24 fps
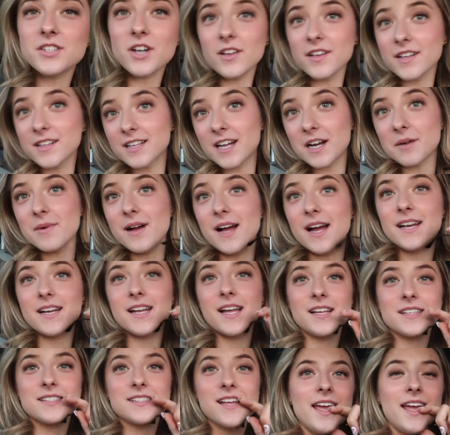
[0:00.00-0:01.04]
Charlie and Claire behind
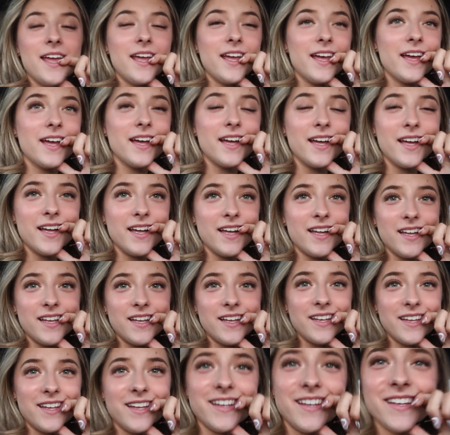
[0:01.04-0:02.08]
us,
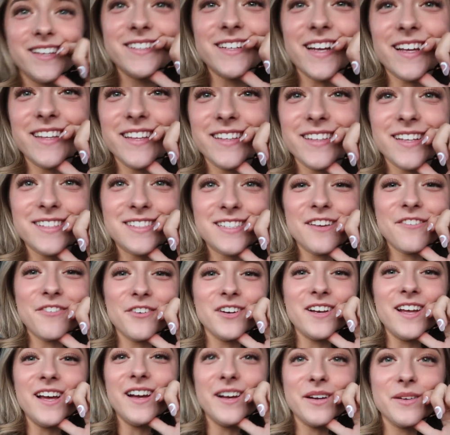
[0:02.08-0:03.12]
and I think that's it for
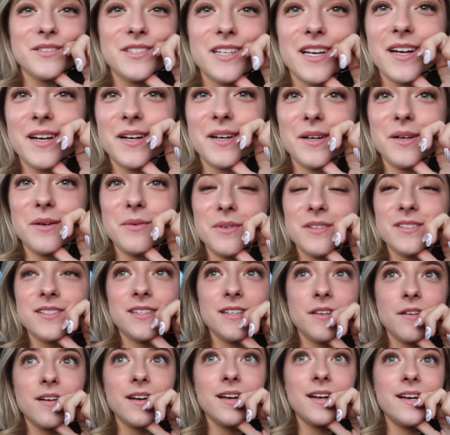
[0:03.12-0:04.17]
now. So we'll see
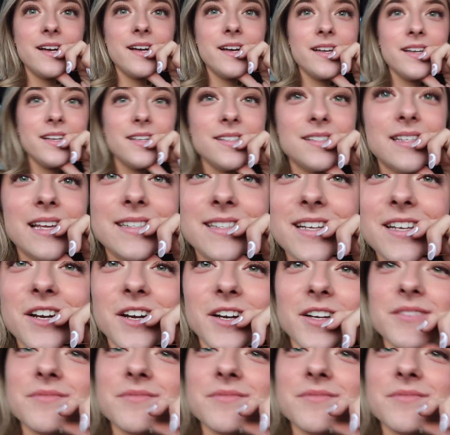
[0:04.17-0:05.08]
you guys. Oh, dinner.